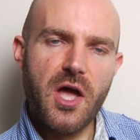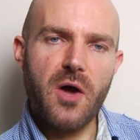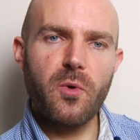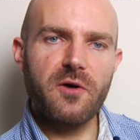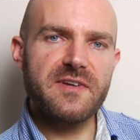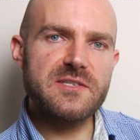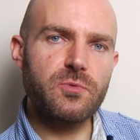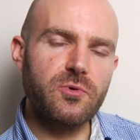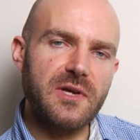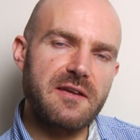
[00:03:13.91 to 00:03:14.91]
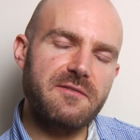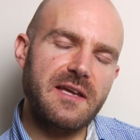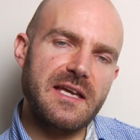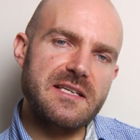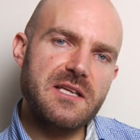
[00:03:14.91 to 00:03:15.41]
and what this will give
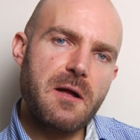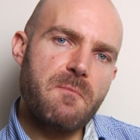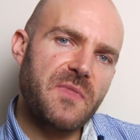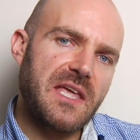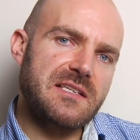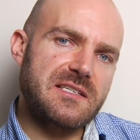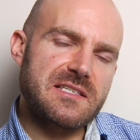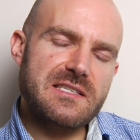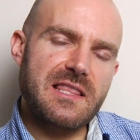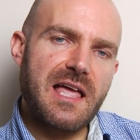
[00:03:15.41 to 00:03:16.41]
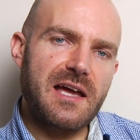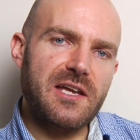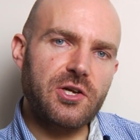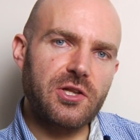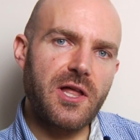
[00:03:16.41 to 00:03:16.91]
is a
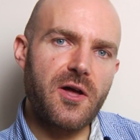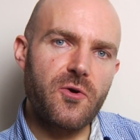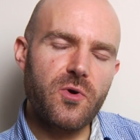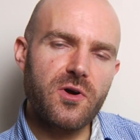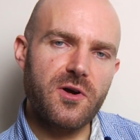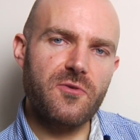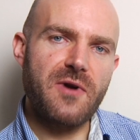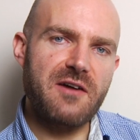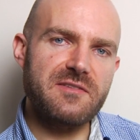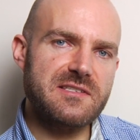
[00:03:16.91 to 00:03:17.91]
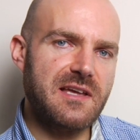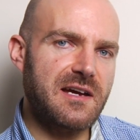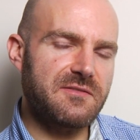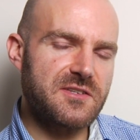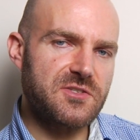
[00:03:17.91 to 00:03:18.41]
slight glow around the
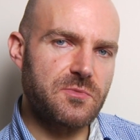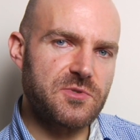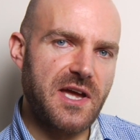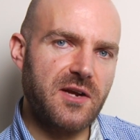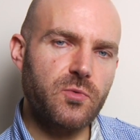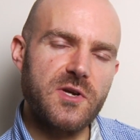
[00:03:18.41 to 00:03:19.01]
side of the subject,